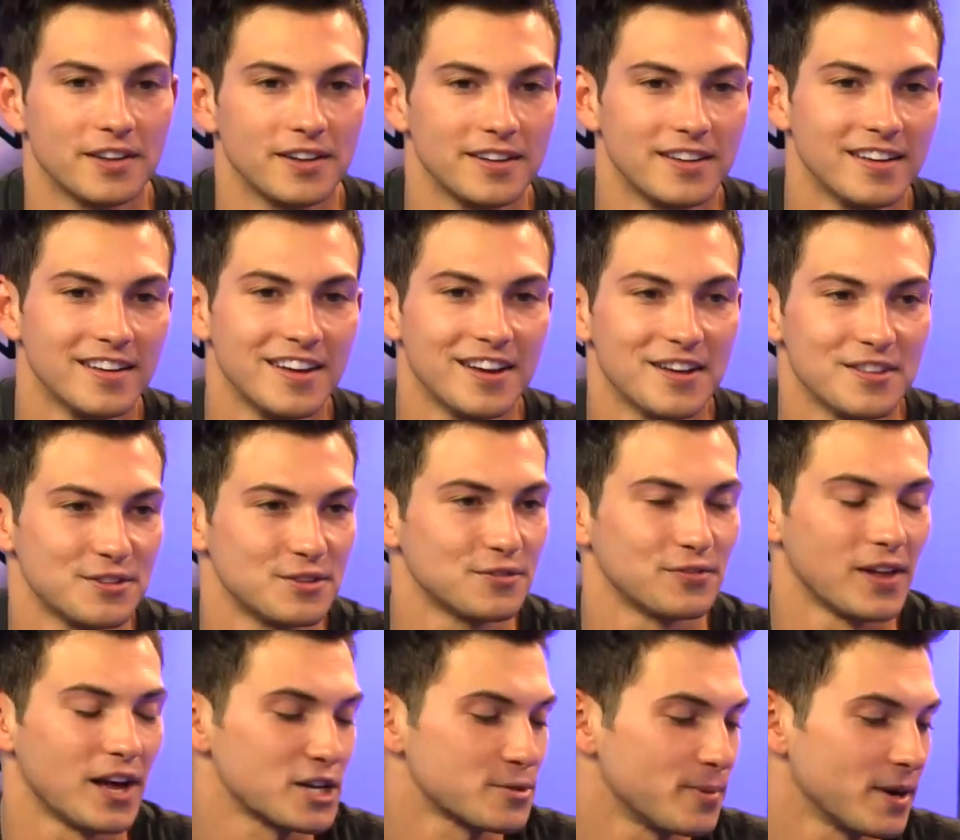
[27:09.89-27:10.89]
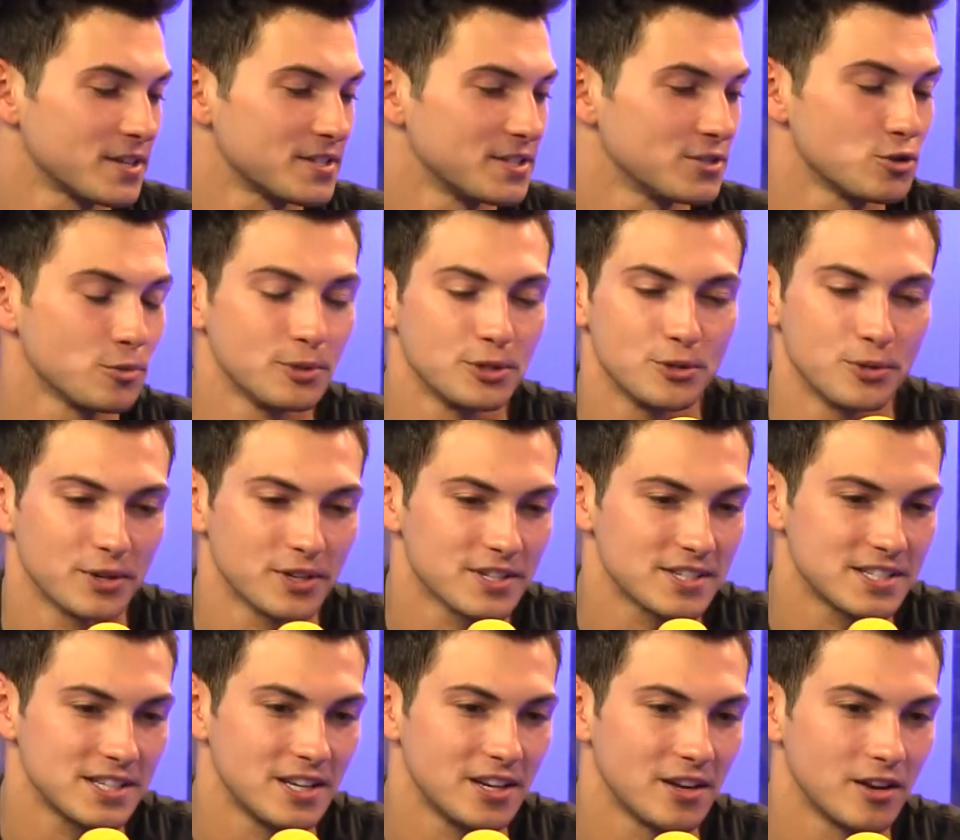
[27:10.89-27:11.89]
And these flashback scenes, you'll be doing a
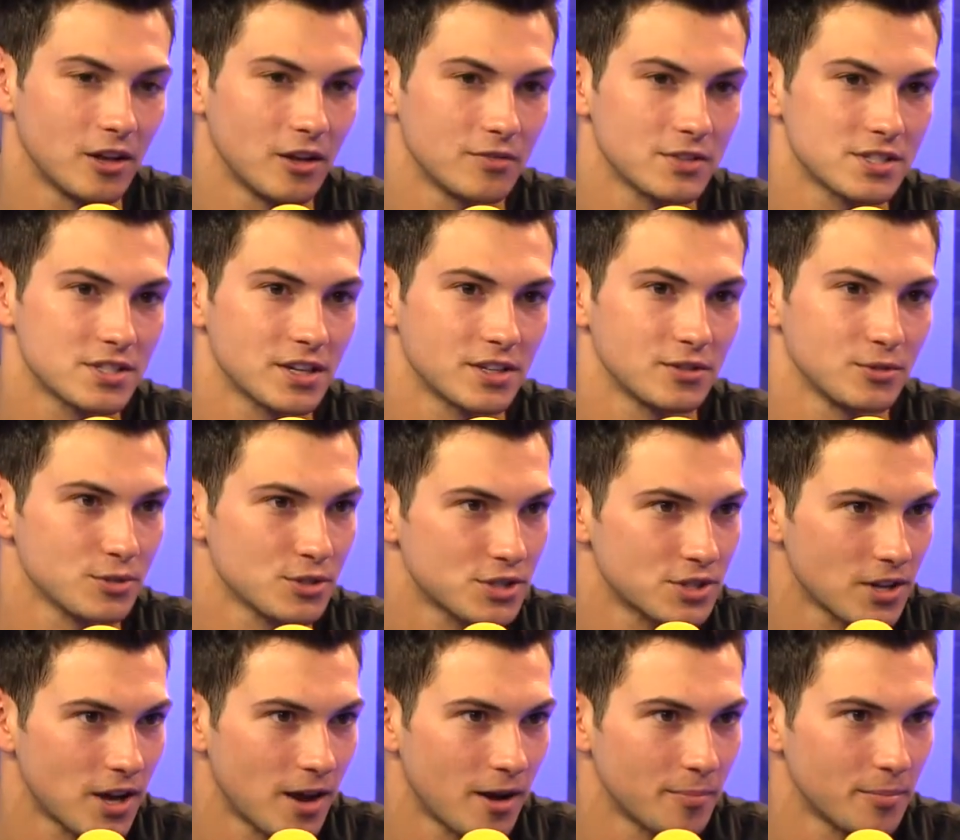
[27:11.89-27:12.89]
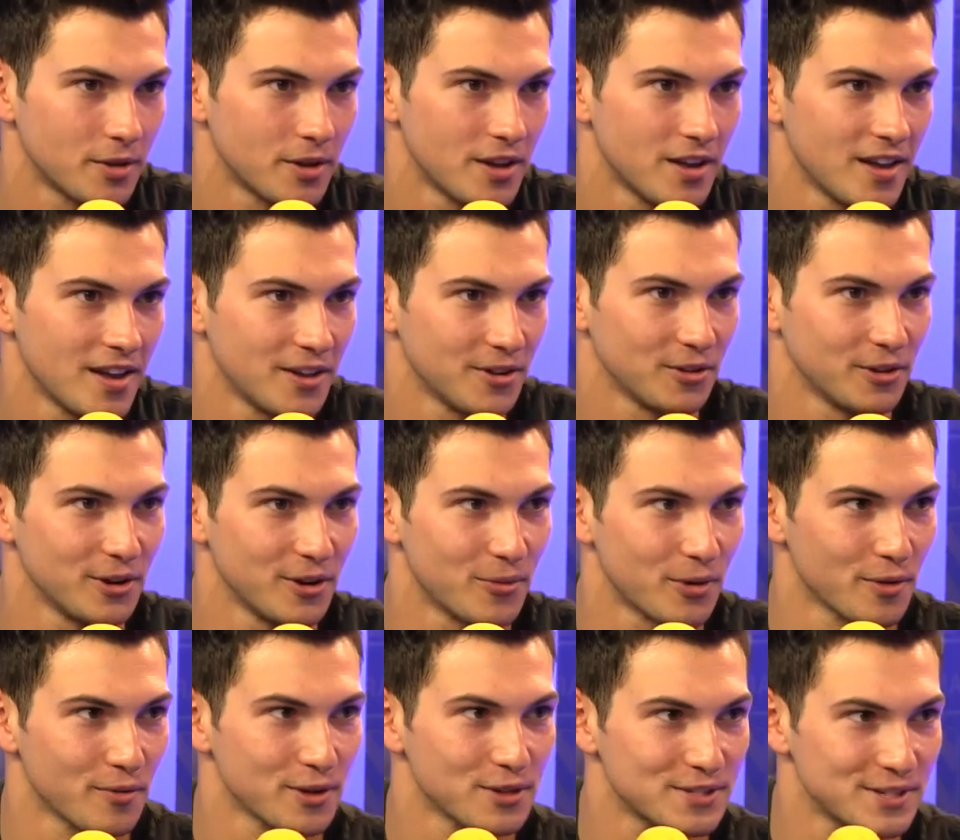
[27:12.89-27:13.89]
scene, and all of a sudden you'll stop, and you'll hear one
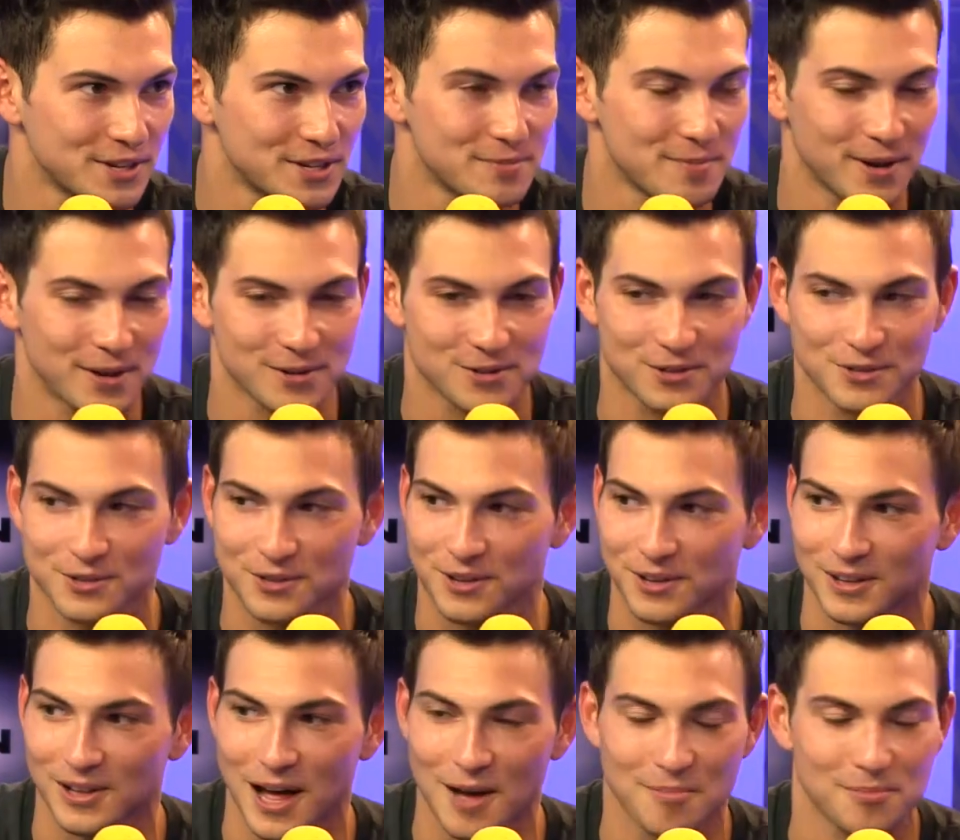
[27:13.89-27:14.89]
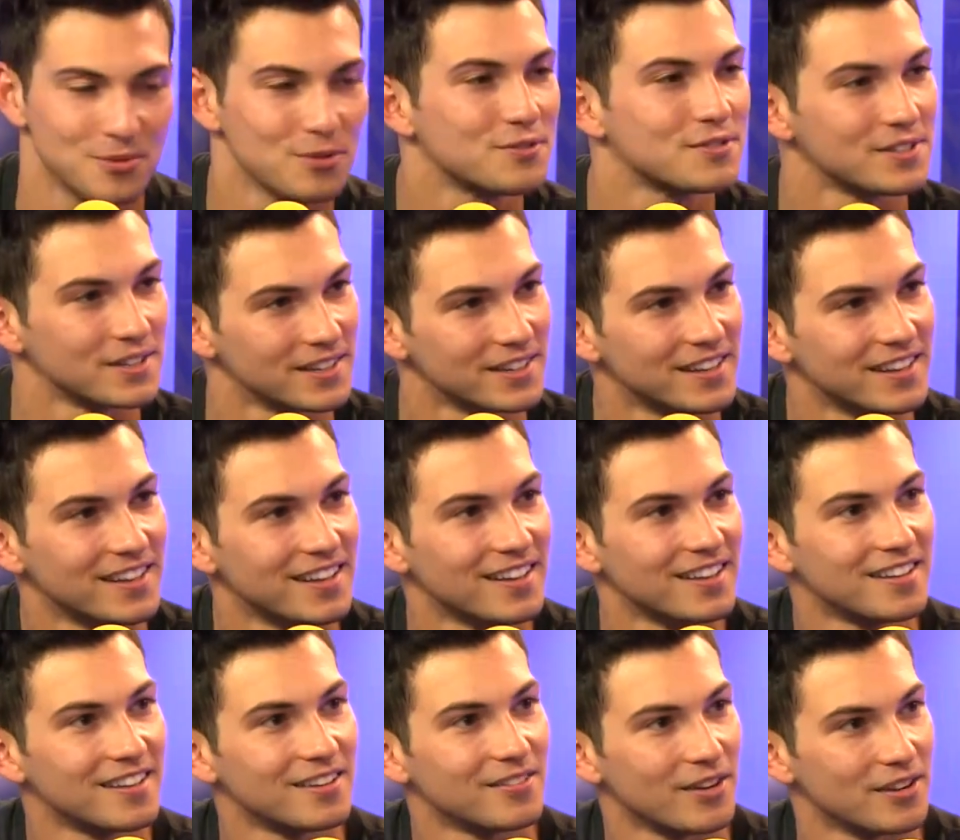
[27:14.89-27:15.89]
of our stage managers clap. You've seen it.
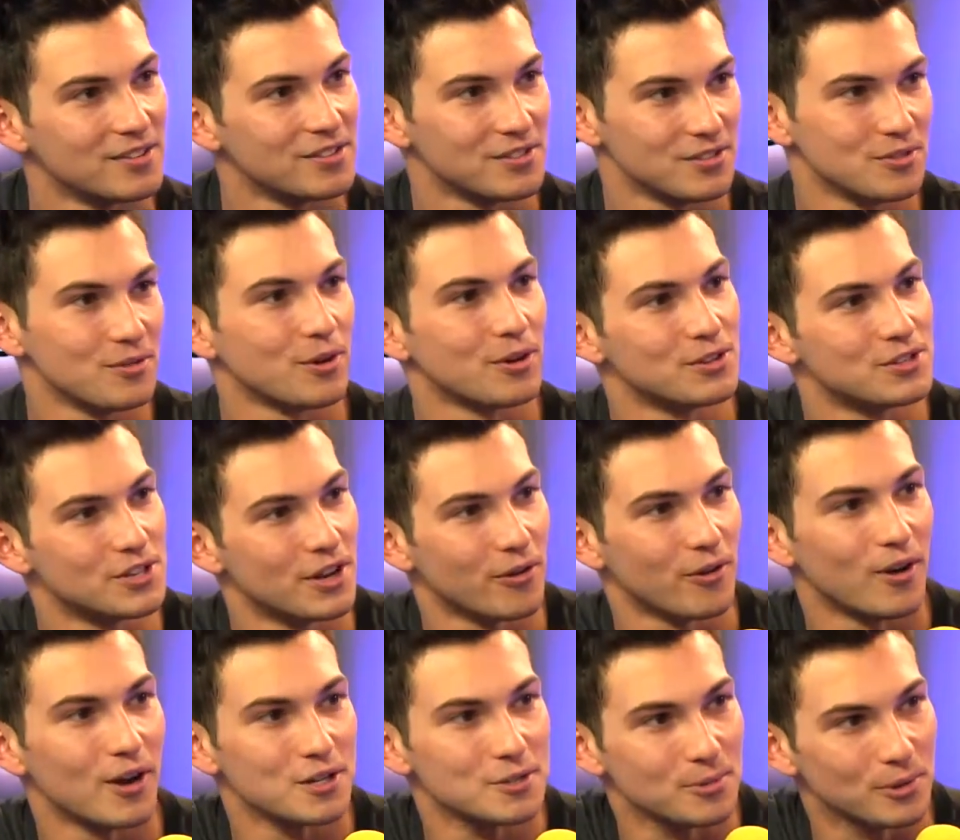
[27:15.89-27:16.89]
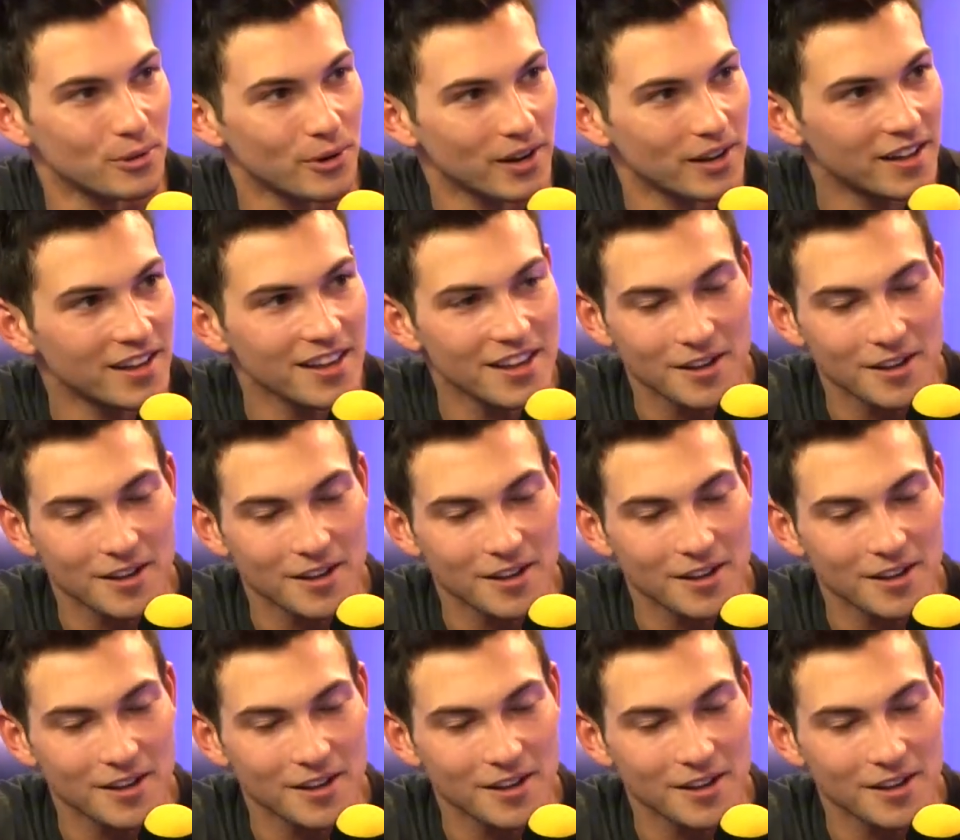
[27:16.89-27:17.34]
Yes. At, you were at General Hospital, yes.